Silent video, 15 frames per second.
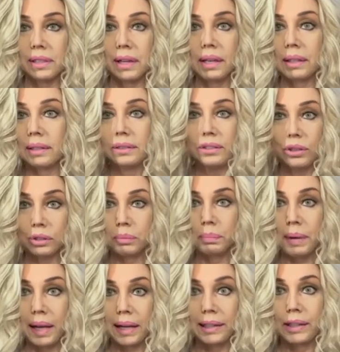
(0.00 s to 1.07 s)
I don't
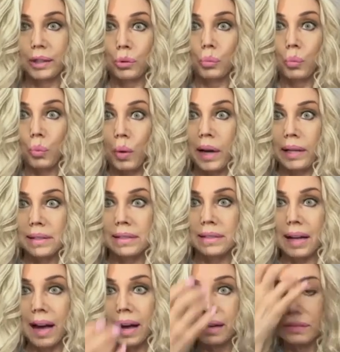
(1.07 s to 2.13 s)
pack it wet,
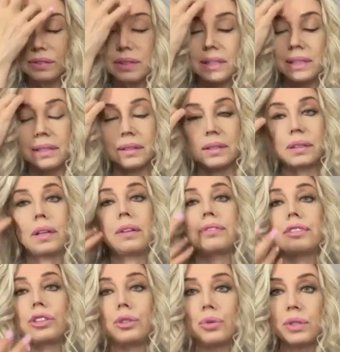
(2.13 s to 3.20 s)
obviously. You have
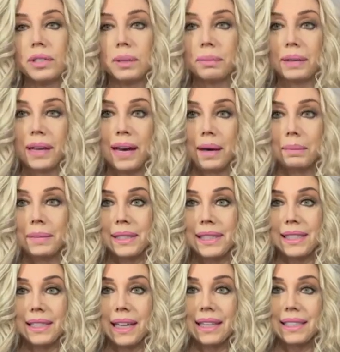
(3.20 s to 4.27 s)
to use some common
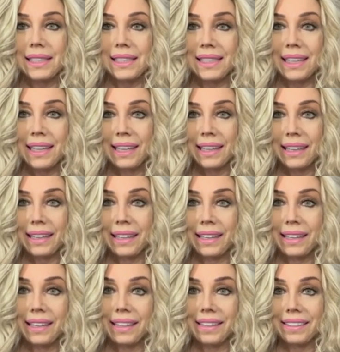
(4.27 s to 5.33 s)
sense
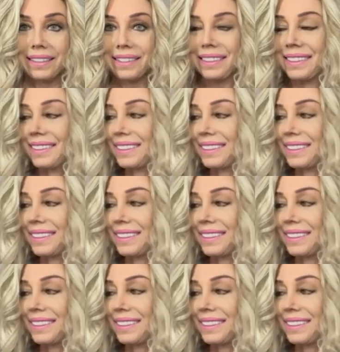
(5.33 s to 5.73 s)
here.